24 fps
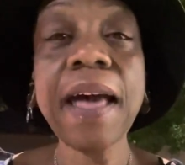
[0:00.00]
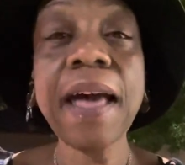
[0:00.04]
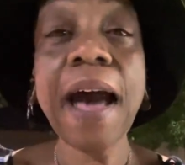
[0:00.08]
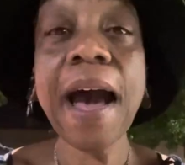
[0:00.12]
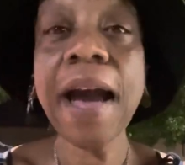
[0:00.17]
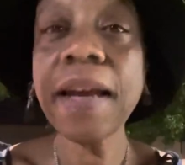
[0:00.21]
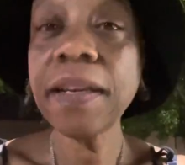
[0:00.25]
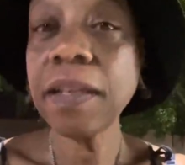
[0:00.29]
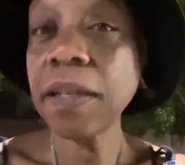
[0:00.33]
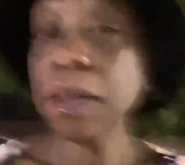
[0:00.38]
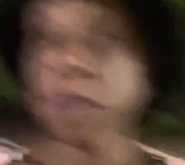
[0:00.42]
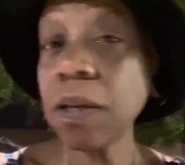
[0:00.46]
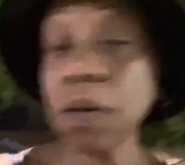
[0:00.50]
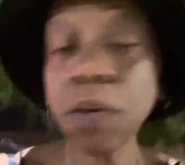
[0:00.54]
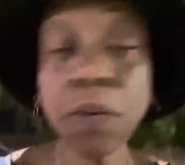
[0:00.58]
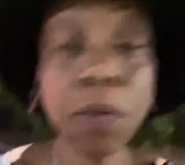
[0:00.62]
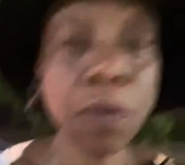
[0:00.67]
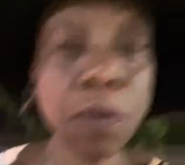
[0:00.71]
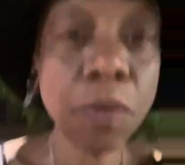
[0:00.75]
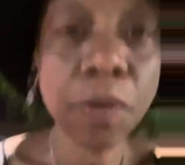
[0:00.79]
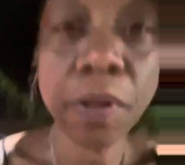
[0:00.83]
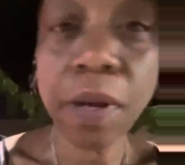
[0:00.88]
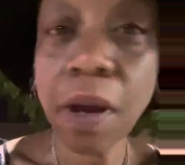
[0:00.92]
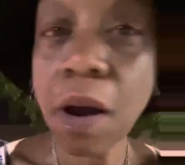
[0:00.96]
I didn't know
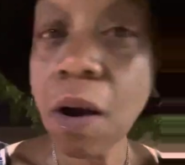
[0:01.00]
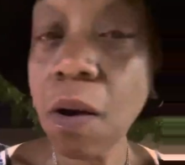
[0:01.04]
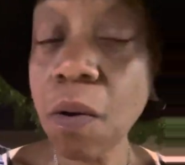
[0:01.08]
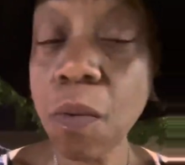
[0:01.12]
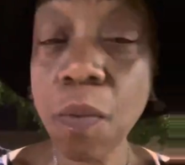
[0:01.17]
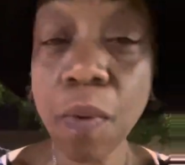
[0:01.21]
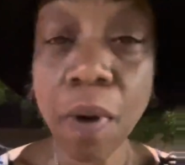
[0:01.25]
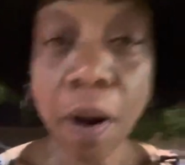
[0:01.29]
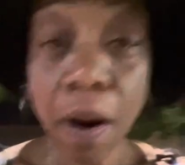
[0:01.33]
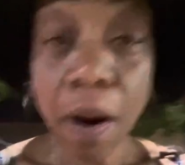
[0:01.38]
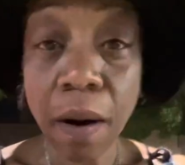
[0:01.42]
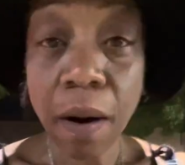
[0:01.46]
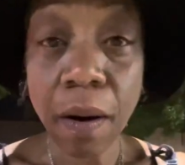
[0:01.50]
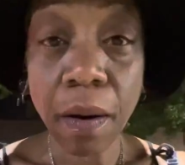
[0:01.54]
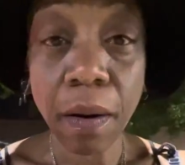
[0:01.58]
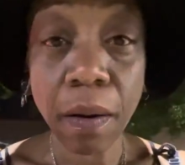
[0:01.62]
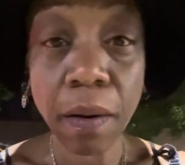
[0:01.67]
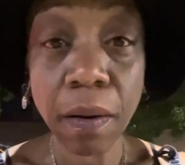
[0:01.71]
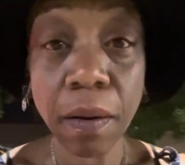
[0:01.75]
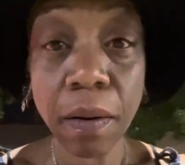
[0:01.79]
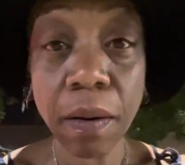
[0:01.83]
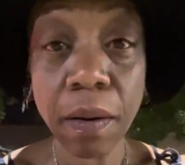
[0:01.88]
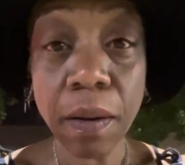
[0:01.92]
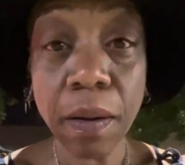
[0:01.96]
who y'all
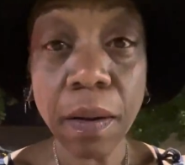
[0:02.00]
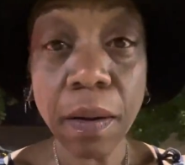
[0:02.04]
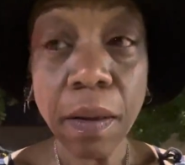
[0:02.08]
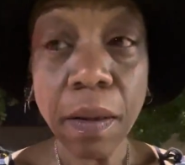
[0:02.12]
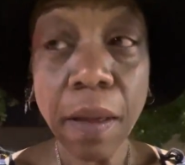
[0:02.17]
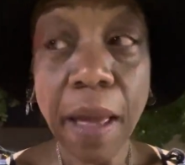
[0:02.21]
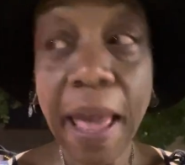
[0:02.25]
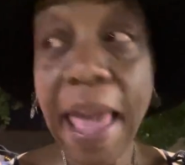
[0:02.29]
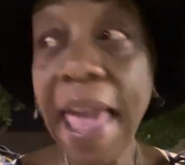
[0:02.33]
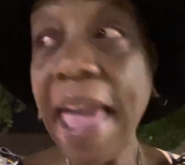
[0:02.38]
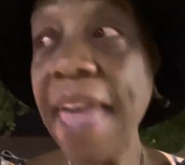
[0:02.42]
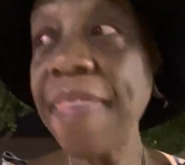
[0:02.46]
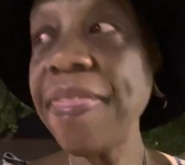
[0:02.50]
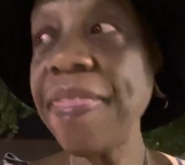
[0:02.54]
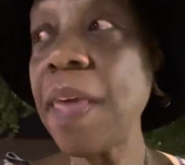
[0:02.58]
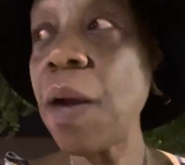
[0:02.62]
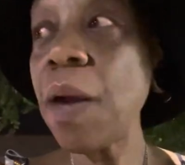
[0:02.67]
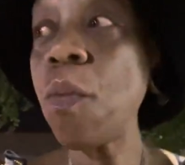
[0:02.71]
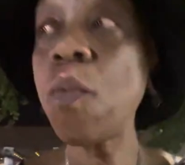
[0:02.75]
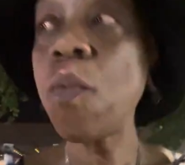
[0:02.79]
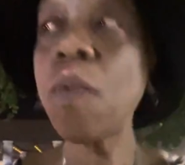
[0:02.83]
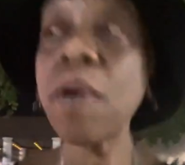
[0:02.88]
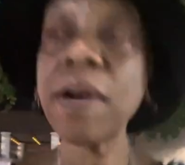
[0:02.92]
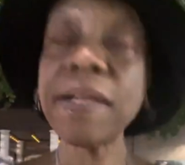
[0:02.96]
were. And
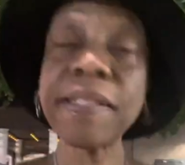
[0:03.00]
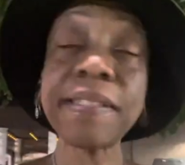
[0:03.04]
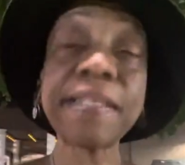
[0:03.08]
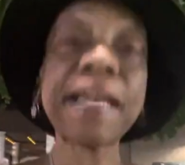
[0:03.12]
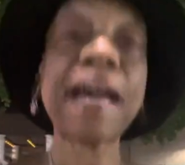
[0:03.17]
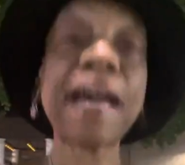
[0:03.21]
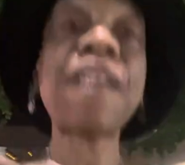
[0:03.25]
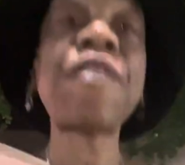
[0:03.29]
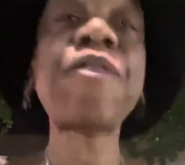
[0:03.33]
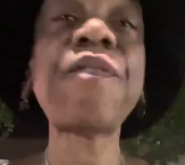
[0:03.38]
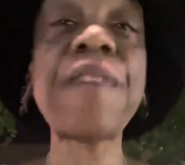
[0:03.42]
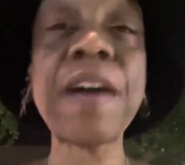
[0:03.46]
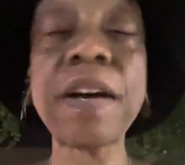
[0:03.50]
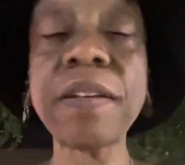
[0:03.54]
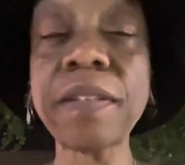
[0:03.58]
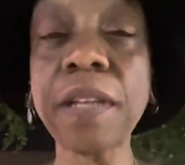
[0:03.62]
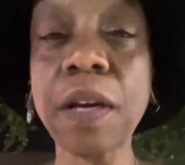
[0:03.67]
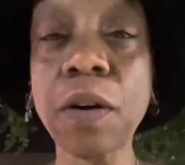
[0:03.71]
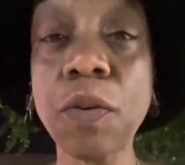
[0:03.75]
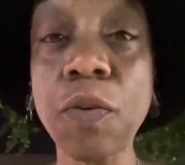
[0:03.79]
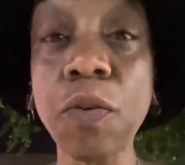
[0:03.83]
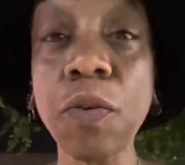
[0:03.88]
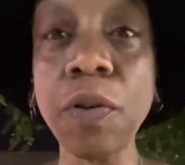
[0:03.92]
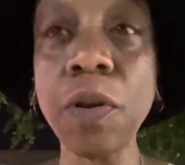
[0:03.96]
then once I found
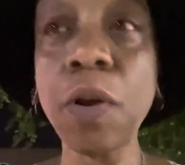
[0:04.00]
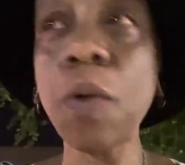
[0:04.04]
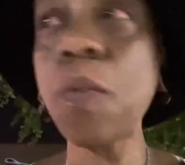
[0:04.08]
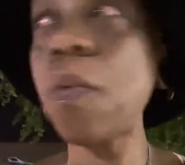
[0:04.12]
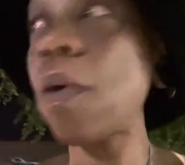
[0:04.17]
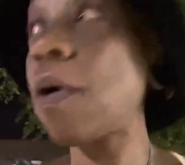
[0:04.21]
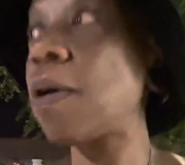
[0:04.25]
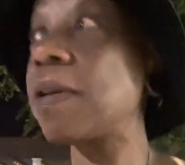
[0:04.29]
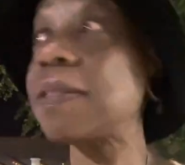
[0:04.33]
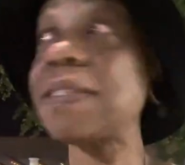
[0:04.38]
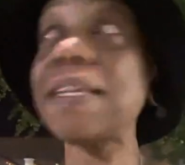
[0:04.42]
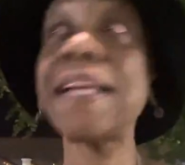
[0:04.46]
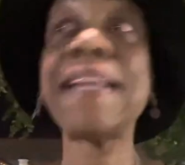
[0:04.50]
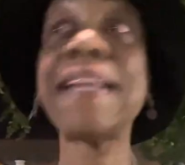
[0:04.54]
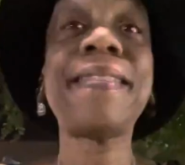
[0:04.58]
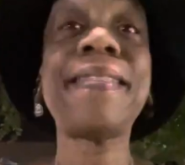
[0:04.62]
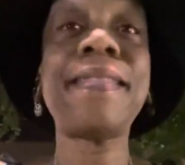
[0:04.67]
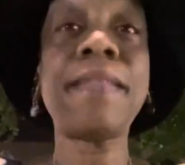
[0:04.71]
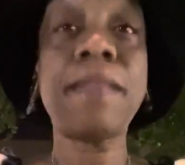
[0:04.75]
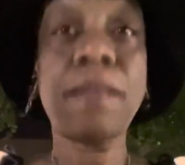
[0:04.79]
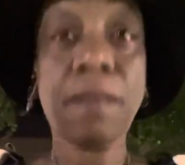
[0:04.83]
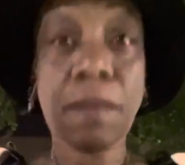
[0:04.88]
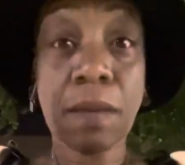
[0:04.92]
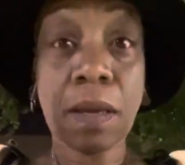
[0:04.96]
out who you were, it's like,
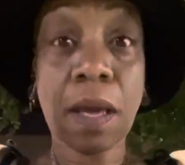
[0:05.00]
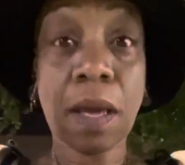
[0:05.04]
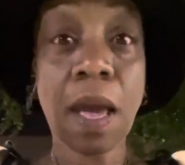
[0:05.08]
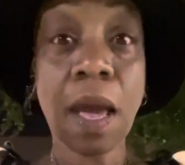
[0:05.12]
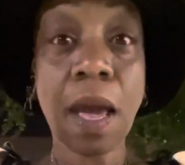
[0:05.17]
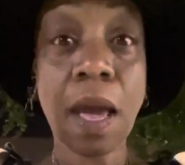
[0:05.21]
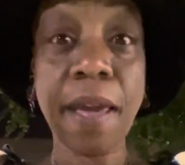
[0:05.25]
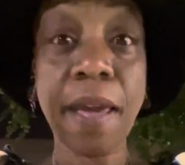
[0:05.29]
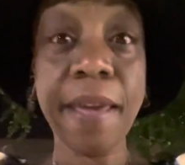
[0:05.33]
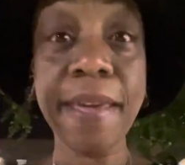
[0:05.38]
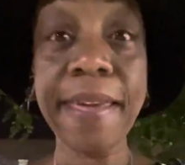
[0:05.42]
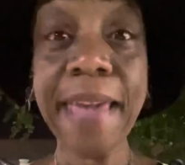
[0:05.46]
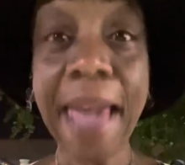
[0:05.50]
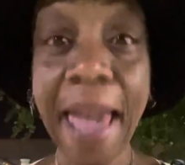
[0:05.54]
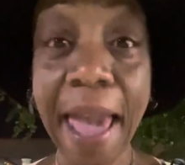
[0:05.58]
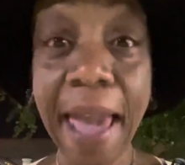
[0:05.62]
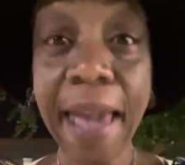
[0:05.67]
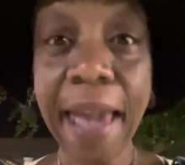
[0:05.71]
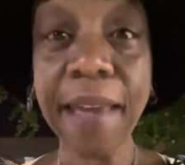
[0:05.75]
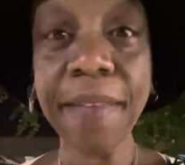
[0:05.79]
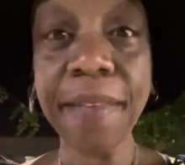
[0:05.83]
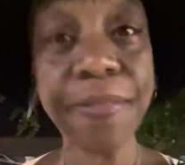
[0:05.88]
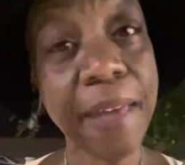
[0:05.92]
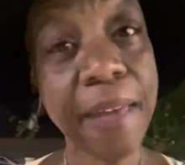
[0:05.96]
hey,
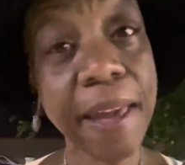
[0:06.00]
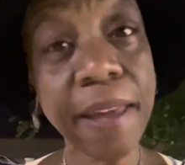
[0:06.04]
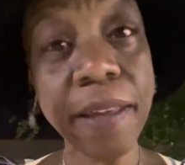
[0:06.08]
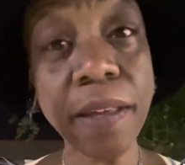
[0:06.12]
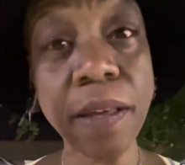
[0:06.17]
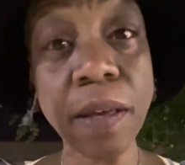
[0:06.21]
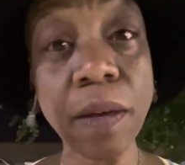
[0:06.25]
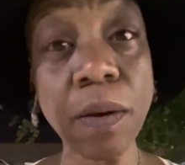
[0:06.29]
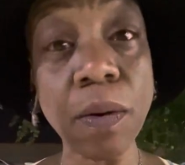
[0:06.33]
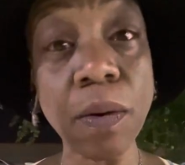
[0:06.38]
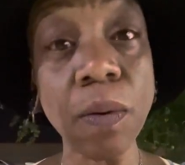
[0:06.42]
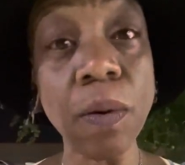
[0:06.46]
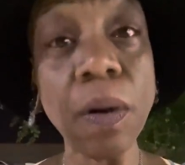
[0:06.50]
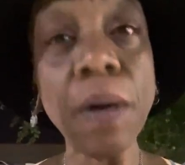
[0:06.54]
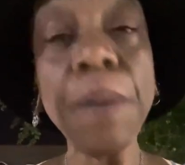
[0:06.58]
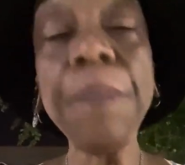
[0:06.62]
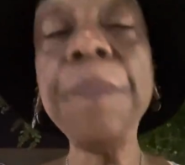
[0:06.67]
yay, thank you.